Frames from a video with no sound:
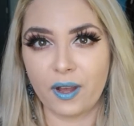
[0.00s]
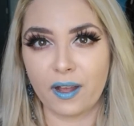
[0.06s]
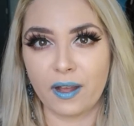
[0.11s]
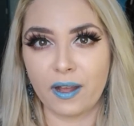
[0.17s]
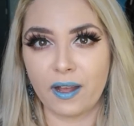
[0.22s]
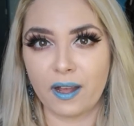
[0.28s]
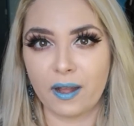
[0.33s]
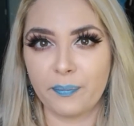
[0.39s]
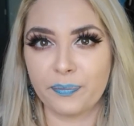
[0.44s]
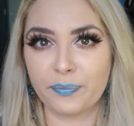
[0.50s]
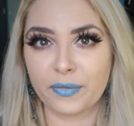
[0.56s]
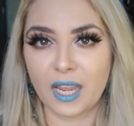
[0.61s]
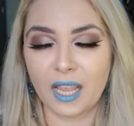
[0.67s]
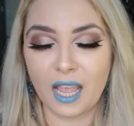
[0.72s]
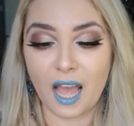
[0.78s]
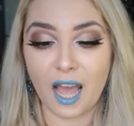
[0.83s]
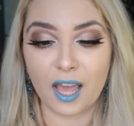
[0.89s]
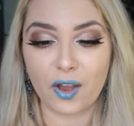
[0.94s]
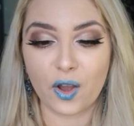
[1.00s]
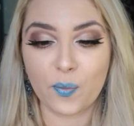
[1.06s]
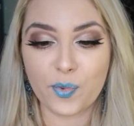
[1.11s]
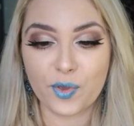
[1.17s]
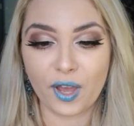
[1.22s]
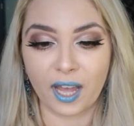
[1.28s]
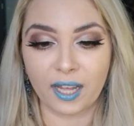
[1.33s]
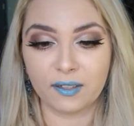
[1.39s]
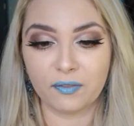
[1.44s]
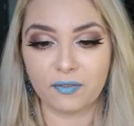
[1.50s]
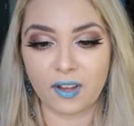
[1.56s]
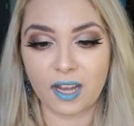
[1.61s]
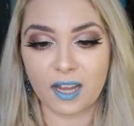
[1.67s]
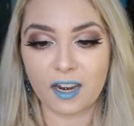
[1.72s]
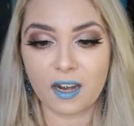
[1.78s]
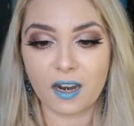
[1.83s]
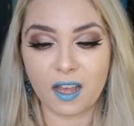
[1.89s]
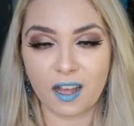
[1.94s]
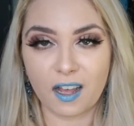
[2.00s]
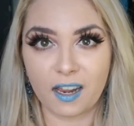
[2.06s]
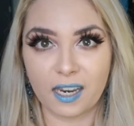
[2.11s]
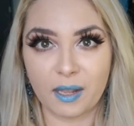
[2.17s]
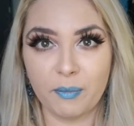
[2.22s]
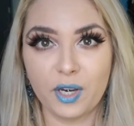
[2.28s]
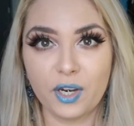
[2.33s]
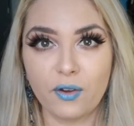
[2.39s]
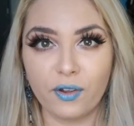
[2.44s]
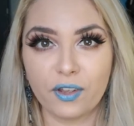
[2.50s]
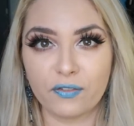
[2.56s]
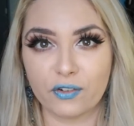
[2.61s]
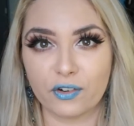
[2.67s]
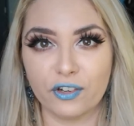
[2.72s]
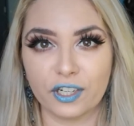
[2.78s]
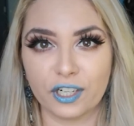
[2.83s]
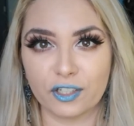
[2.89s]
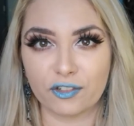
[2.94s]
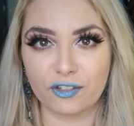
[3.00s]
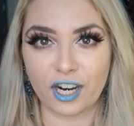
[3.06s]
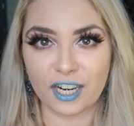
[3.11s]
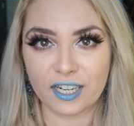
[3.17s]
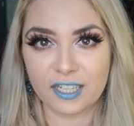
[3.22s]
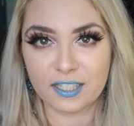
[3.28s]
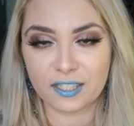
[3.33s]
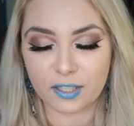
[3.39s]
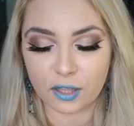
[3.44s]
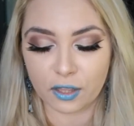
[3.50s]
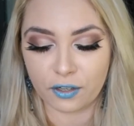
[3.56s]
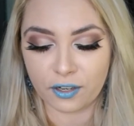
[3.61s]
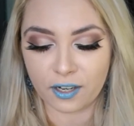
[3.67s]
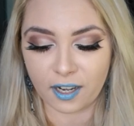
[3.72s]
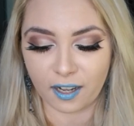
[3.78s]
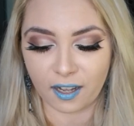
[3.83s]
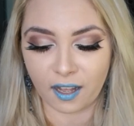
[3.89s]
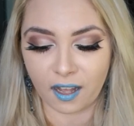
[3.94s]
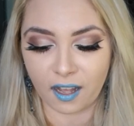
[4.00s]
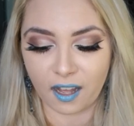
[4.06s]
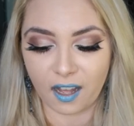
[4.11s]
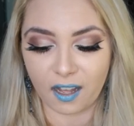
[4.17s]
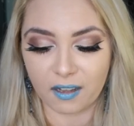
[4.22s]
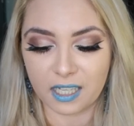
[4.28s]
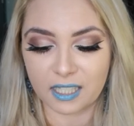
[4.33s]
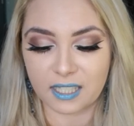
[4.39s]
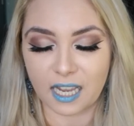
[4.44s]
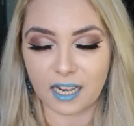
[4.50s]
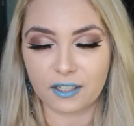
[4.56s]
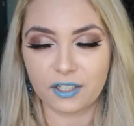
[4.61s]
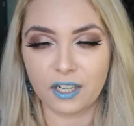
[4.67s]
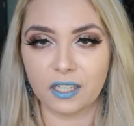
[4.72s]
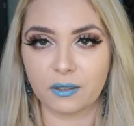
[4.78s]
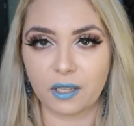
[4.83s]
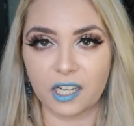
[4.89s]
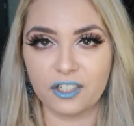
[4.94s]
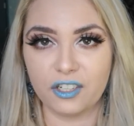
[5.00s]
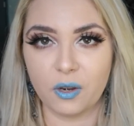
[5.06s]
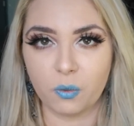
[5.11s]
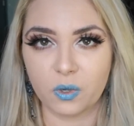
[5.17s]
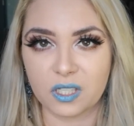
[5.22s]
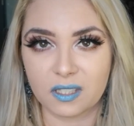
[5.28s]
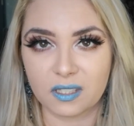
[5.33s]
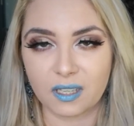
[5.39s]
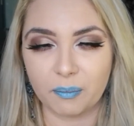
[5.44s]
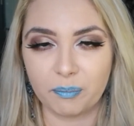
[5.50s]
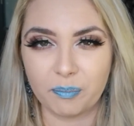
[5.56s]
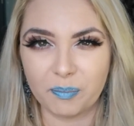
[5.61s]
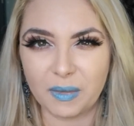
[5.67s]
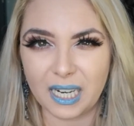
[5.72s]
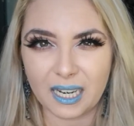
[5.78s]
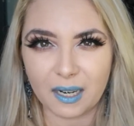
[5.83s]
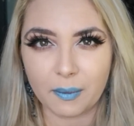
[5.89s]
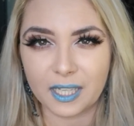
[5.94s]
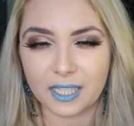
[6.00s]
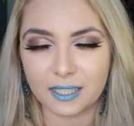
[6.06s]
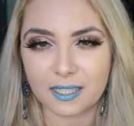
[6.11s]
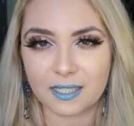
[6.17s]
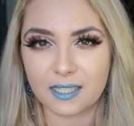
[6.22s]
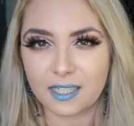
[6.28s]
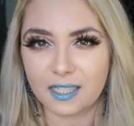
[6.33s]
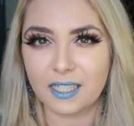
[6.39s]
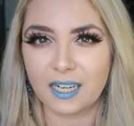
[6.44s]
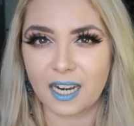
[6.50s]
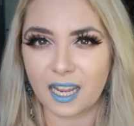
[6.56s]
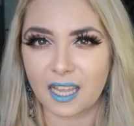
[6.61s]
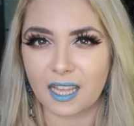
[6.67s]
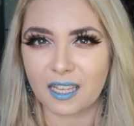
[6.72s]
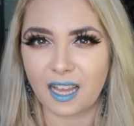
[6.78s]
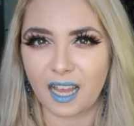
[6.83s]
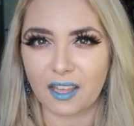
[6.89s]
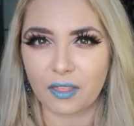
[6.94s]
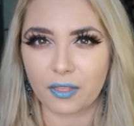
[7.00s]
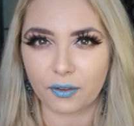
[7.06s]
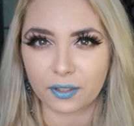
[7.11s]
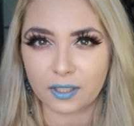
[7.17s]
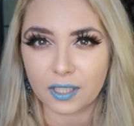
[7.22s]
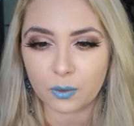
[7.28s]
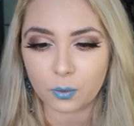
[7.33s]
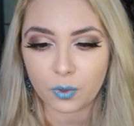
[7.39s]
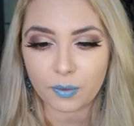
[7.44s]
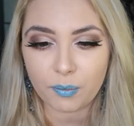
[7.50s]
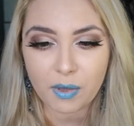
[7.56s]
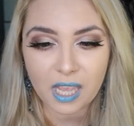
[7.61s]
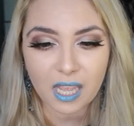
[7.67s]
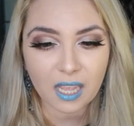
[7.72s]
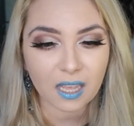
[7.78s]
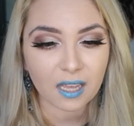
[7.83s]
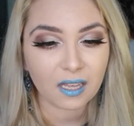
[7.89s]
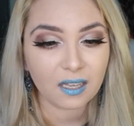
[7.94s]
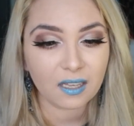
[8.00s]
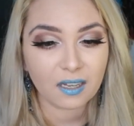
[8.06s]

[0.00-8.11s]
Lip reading: I hope you had fun. Let me know if you're gonna try this look. It actually was a little bit easier than I thought it would be.